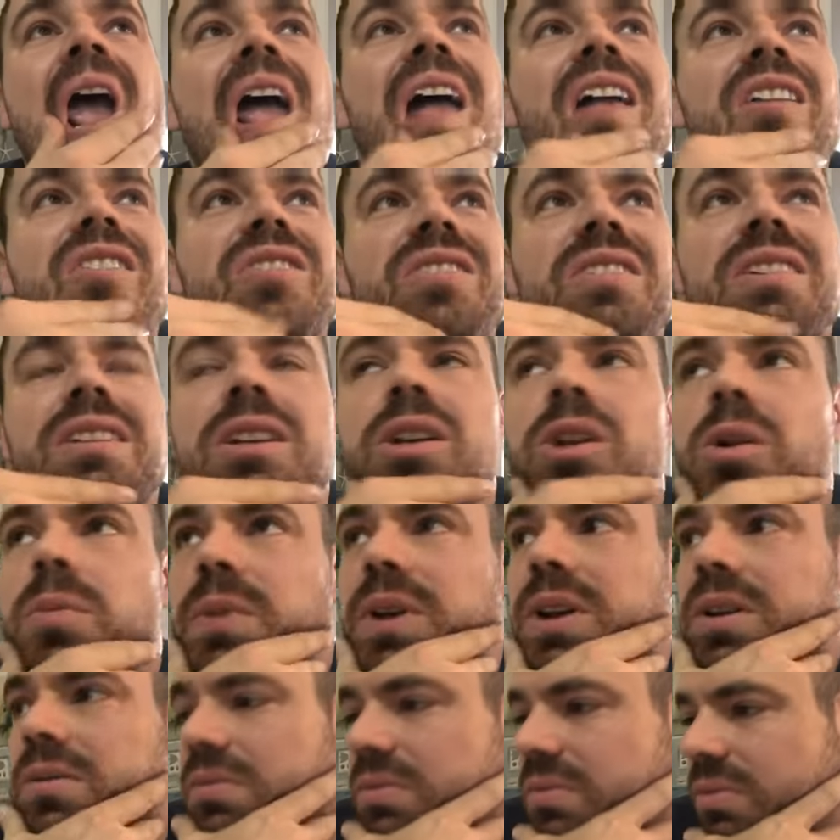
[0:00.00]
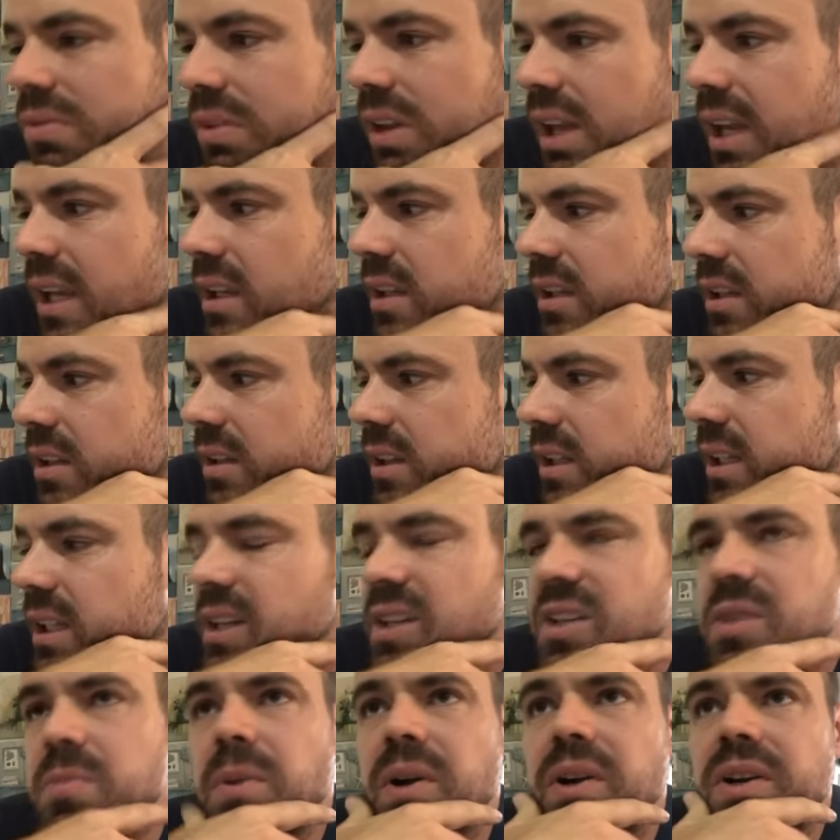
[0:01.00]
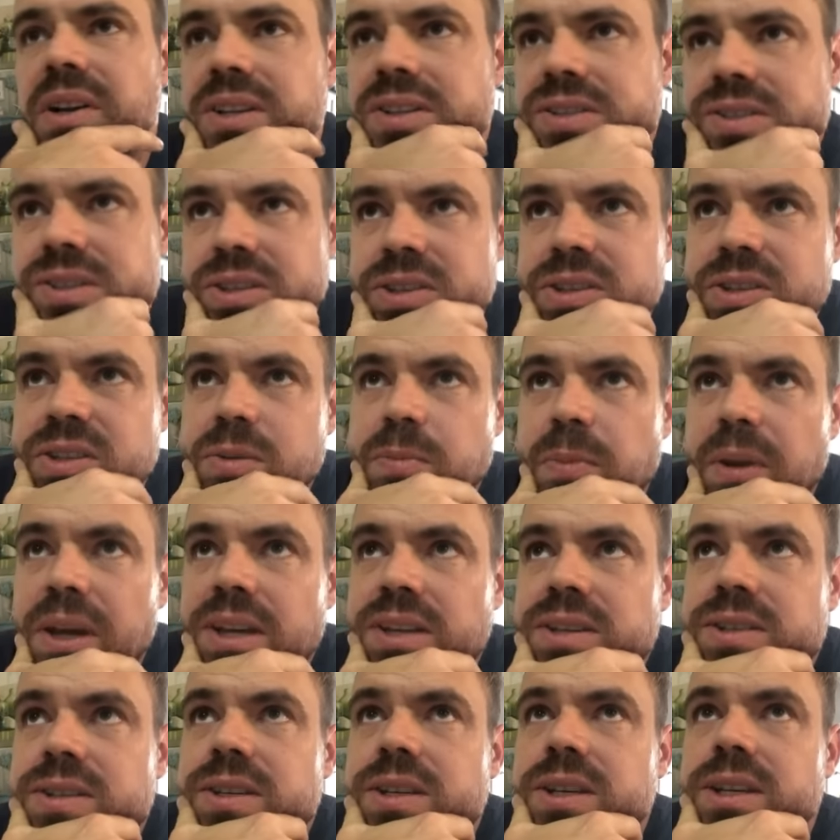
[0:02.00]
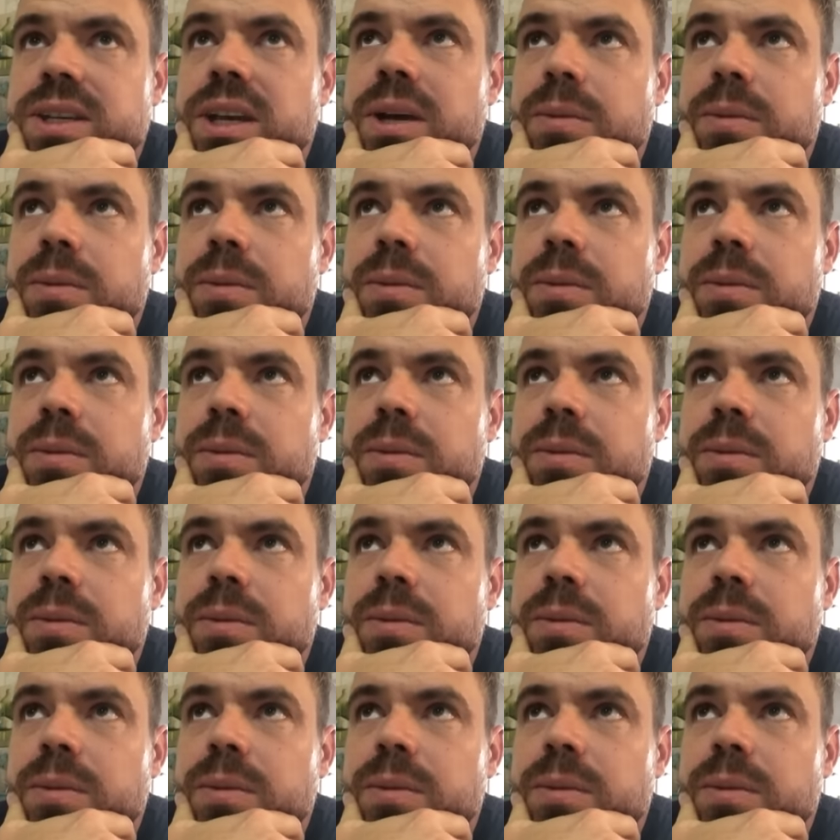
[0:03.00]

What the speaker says: just a little bit of like inexperience in the space.